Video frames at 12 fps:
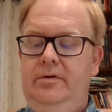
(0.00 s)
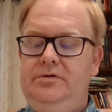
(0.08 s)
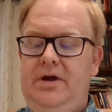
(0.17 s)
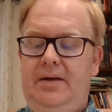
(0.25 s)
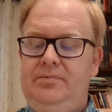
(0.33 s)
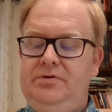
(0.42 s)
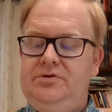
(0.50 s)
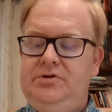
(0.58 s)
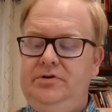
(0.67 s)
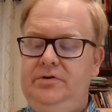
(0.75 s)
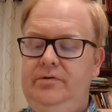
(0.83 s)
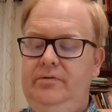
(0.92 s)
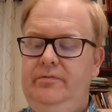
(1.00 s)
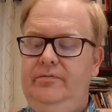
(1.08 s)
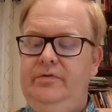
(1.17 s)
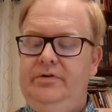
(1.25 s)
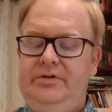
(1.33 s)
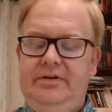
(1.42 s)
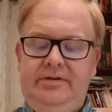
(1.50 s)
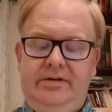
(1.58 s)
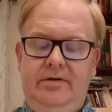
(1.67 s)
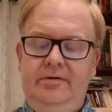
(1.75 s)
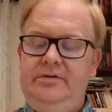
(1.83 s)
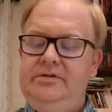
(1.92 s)
chapter 2,
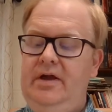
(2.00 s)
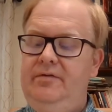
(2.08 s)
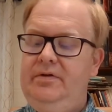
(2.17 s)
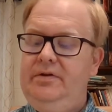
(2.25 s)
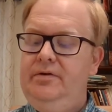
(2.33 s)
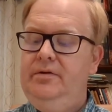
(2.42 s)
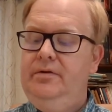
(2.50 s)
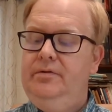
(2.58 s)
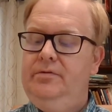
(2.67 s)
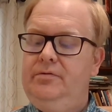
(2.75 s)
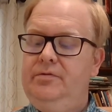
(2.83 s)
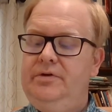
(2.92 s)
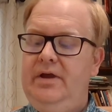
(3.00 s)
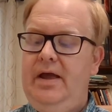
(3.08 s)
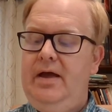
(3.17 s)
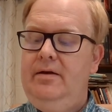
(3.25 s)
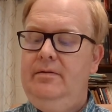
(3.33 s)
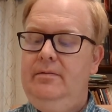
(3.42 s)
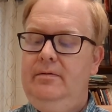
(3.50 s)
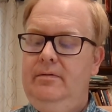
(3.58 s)
verses 7 through 10.